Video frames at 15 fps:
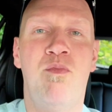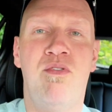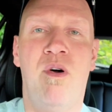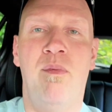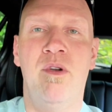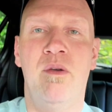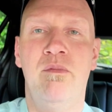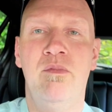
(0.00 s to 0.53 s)

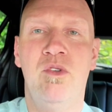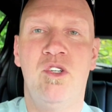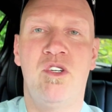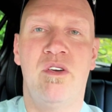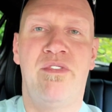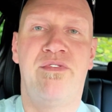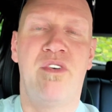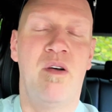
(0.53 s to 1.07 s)
problems,
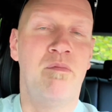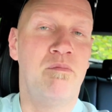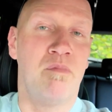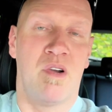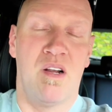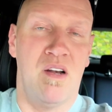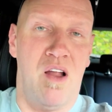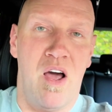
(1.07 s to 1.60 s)

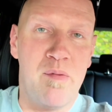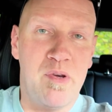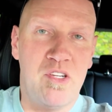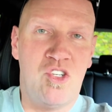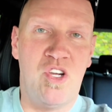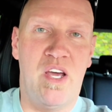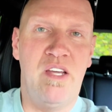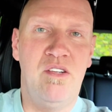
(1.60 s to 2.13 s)
from climate
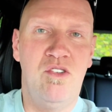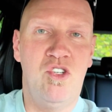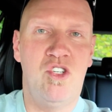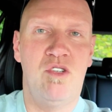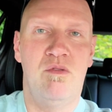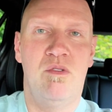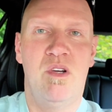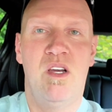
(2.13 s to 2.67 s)

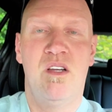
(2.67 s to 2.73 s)
change